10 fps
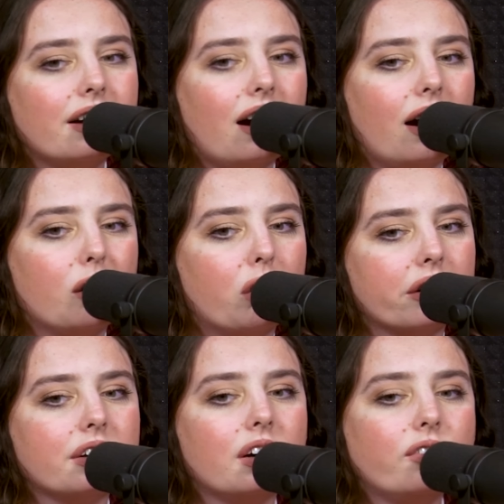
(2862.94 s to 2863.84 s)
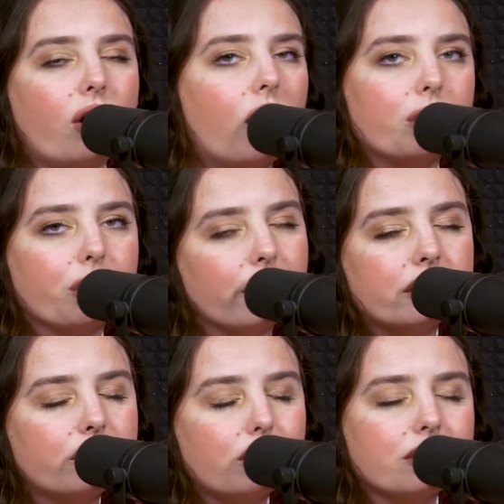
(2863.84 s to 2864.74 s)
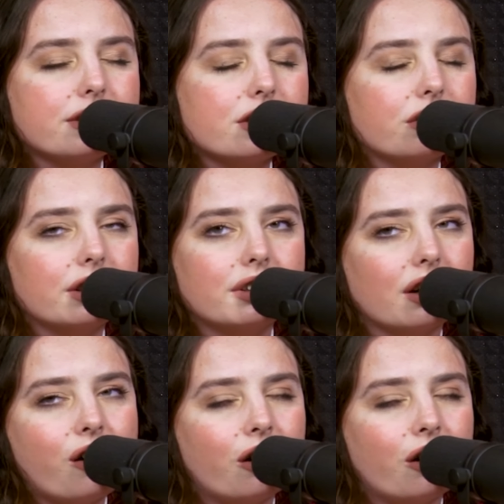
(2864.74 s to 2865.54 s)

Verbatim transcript: Ugh. yeah, it wasn't our fault. We weren't in control of the situation at